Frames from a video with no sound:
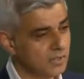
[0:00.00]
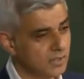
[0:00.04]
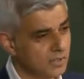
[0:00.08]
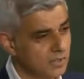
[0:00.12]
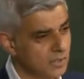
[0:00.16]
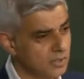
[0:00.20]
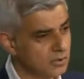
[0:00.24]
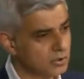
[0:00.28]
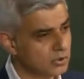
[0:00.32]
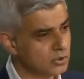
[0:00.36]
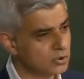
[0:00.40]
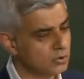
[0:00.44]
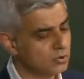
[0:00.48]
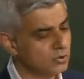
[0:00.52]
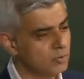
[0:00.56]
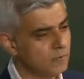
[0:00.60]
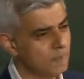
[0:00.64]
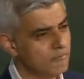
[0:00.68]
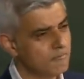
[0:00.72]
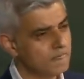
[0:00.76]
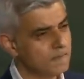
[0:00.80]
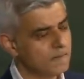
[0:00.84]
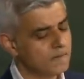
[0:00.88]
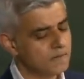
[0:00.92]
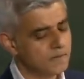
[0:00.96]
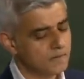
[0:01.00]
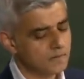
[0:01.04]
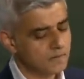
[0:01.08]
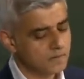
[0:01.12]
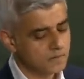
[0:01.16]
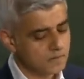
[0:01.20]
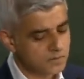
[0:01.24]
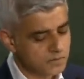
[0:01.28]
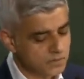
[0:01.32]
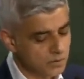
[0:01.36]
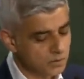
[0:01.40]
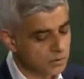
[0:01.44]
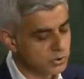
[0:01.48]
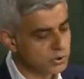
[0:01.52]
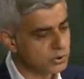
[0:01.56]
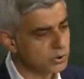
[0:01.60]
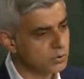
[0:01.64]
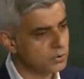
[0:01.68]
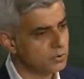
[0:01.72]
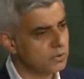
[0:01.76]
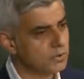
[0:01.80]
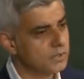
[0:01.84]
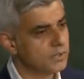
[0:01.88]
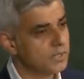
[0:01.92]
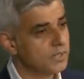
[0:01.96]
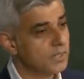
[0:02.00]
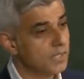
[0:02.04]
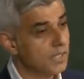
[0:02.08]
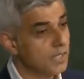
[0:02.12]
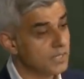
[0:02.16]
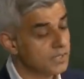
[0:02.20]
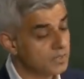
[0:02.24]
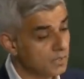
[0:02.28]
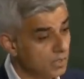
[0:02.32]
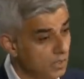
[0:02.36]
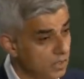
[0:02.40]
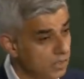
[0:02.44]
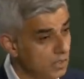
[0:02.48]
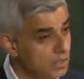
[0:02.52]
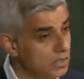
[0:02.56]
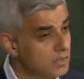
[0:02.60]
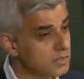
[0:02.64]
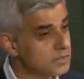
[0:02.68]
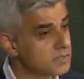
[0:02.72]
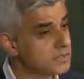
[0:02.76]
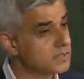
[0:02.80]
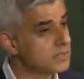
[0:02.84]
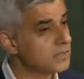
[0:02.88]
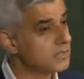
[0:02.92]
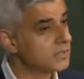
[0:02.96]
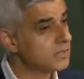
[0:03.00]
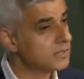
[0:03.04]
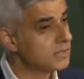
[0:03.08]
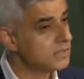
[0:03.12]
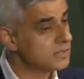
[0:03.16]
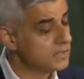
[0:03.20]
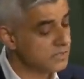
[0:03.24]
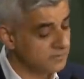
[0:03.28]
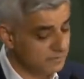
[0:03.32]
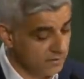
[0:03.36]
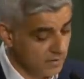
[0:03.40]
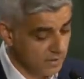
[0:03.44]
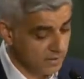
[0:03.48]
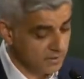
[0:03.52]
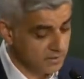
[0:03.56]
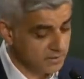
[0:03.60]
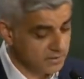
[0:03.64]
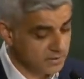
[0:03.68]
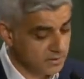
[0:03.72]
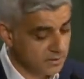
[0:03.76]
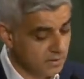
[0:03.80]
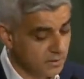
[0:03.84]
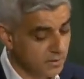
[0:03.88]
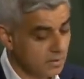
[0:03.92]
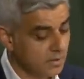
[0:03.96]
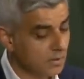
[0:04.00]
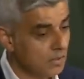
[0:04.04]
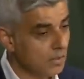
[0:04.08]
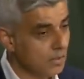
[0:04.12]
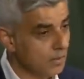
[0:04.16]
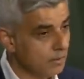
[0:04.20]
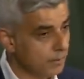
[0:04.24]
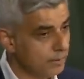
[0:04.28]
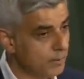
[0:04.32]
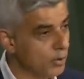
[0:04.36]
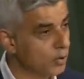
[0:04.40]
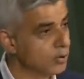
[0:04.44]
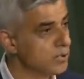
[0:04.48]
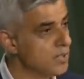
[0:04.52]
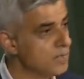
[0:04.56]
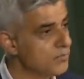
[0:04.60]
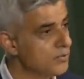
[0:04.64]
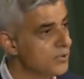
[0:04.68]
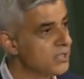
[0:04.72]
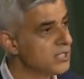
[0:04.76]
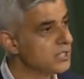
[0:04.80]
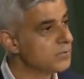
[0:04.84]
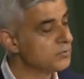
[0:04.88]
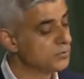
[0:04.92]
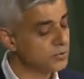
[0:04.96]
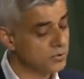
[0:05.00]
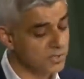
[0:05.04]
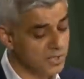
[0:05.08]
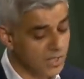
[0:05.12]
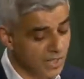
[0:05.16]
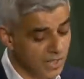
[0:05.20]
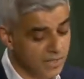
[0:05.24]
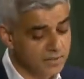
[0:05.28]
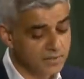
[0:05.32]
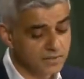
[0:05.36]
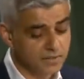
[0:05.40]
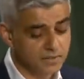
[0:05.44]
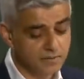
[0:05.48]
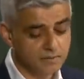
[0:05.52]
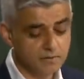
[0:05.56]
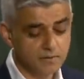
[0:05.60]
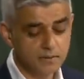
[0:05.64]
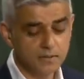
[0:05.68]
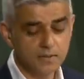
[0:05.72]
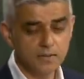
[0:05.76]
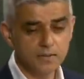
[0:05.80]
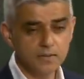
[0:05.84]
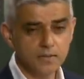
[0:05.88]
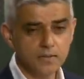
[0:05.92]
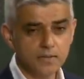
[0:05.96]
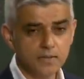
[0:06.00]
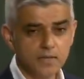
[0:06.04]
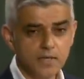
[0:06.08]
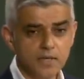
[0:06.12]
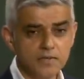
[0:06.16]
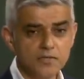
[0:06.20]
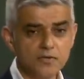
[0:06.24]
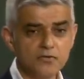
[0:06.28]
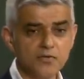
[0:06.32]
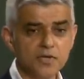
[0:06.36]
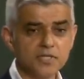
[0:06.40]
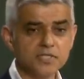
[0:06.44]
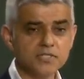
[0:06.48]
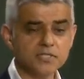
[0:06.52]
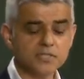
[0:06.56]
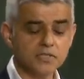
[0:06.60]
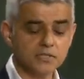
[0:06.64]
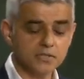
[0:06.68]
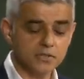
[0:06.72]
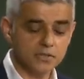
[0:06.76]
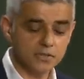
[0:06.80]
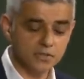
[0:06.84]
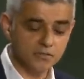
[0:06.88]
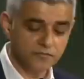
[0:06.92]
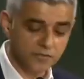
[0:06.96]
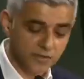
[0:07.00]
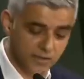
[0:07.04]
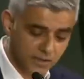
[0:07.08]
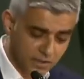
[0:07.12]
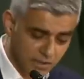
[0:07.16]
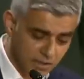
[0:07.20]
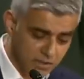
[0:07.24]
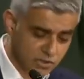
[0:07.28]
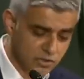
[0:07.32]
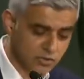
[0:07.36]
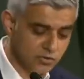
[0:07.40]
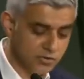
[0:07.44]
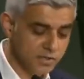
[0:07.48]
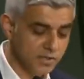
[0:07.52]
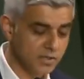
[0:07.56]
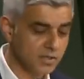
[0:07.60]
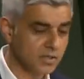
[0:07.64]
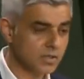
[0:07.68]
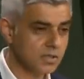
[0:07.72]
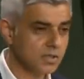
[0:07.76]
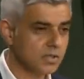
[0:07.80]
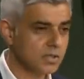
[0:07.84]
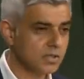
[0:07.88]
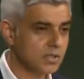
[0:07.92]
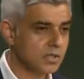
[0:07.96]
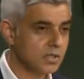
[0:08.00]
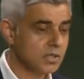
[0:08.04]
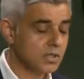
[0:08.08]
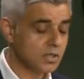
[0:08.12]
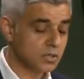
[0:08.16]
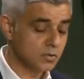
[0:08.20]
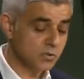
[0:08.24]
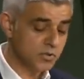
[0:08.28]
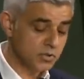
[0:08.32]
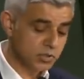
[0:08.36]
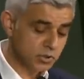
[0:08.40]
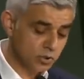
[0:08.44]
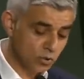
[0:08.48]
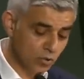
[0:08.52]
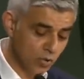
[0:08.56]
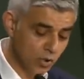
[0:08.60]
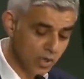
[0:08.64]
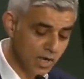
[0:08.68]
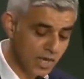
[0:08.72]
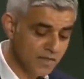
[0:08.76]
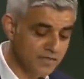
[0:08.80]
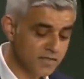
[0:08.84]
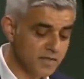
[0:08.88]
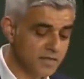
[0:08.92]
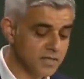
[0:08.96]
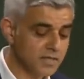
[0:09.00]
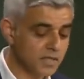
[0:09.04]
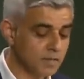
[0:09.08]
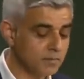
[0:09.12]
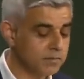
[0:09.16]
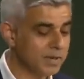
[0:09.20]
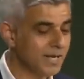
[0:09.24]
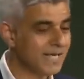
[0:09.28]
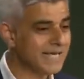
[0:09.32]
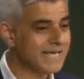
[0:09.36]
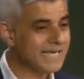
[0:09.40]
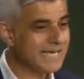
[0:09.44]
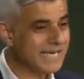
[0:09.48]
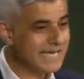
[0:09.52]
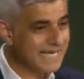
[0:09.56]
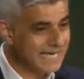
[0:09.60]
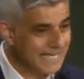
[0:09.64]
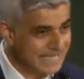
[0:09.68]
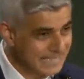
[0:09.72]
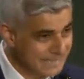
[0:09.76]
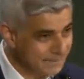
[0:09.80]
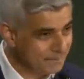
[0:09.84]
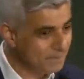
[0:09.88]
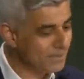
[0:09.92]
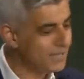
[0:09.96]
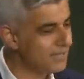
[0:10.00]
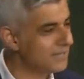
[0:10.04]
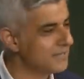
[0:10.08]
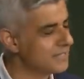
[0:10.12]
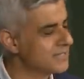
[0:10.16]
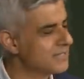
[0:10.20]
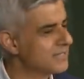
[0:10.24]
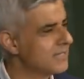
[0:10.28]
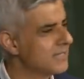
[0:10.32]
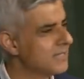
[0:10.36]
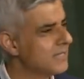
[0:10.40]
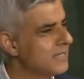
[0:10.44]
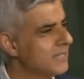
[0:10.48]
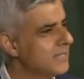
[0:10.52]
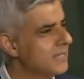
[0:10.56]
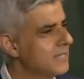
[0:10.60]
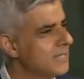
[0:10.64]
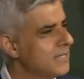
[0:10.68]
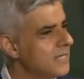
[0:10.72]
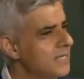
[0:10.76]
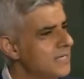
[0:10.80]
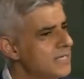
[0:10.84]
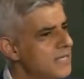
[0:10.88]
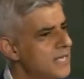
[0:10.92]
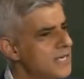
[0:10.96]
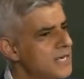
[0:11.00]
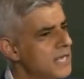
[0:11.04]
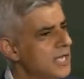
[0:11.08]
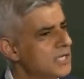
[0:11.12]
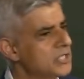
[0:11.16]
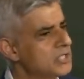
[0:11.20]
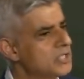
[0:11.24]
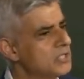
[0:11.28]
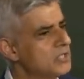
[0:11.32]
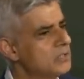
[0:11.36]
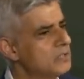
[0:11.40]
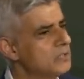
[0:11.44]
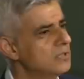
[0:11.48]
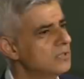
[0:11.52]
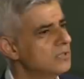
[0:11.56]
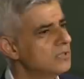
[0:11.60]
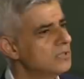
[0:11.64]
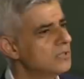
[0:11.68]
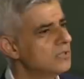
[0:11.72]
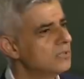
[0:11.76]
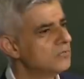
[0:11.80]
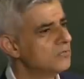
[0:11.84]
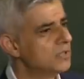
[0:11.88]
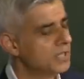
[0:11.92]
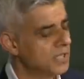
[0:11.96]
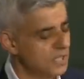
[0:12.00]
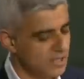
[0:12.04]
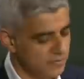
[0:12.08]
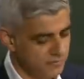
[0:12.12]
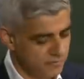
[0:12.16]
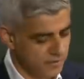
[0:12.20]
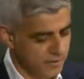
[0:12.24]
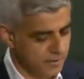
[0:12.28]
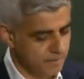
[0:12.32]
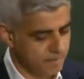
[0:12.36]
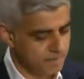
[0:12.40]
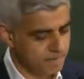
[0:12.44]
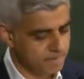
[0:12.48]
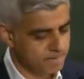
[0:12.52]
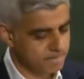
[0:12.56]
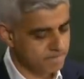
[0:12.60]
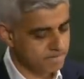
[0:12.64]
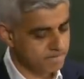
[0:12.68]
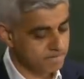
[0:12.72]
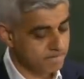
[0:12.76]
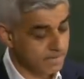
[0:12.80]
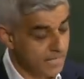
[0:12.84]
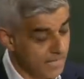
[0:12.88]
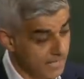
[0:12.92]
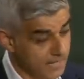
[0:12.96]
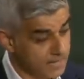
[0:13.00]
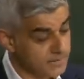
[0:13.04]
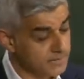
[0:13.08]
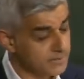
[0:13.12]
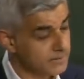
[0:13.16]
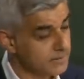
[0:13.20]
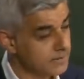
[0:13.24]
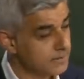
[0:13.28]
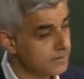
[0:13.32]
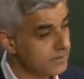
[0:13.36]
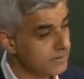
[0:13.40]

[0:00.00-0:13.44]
cultural, social, and class divides, building bridges between London and the rest of the country to ensure London can play its part in a national recovery and